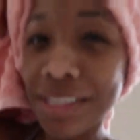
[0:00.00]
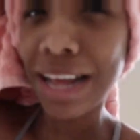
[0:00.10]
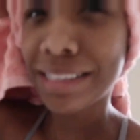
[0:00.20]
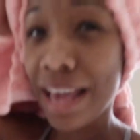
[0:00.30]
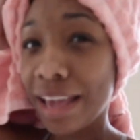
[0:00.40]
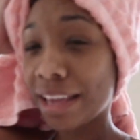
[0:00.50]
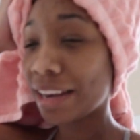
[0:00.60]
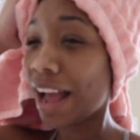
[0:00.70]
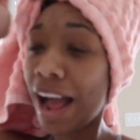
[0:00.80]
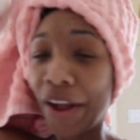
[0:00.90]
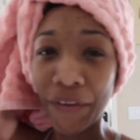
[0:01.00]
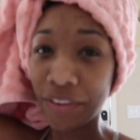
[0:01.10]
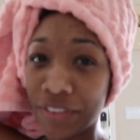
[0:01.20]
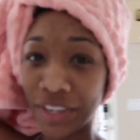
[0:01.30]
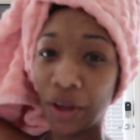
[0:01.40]
was I saying? I don't
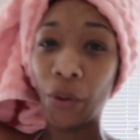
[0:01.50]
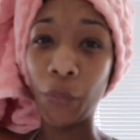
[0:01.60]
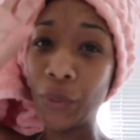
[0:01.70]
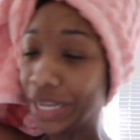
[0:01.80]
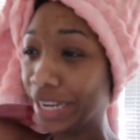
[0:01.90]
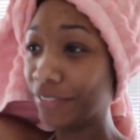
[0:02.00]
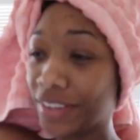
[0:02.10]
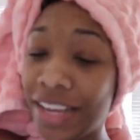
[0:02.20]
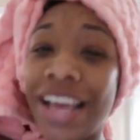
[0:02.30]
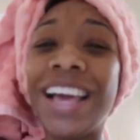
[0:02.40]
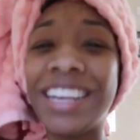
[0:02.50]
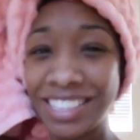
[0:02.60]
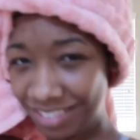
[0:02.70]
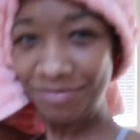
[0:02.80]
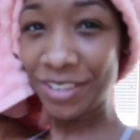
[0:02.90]
even know, whatever.
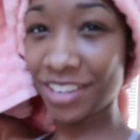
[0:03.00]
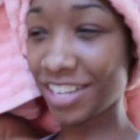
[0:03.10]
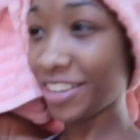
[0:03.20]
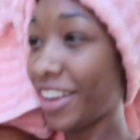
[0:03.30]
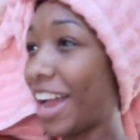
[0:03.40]
Good morning, you